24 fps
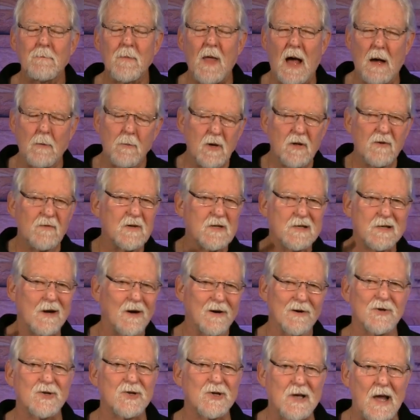How many of us
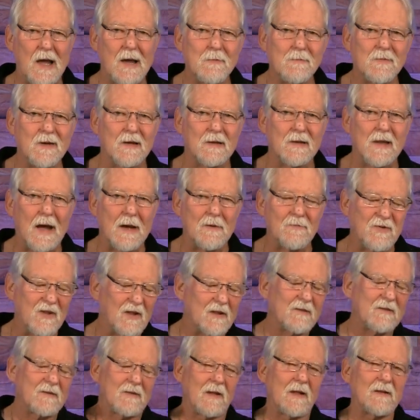are ashamed at times?
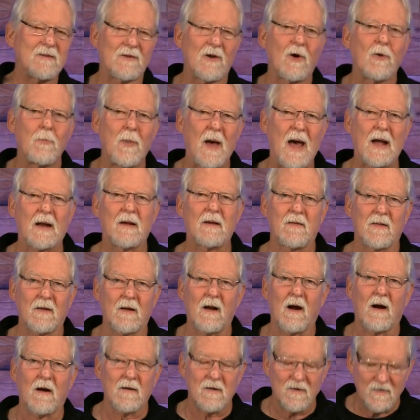Let's go back to the
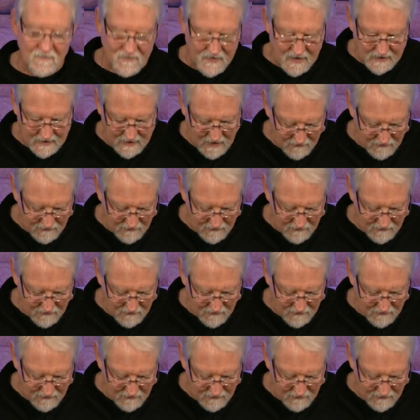Garden of Eden.